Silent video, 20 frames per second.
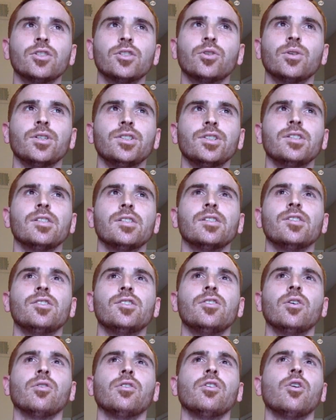Christians
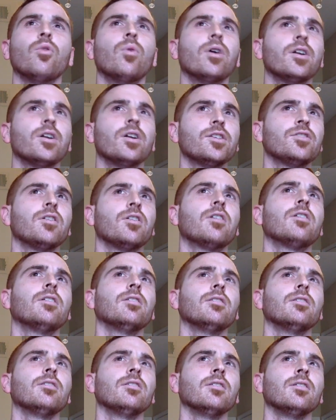don't know where to start,
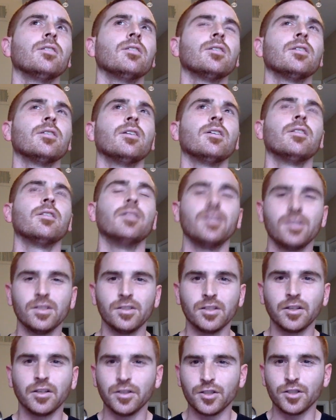this is
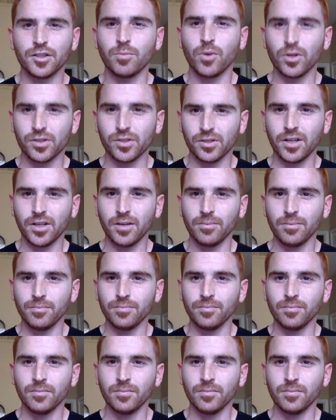a good small step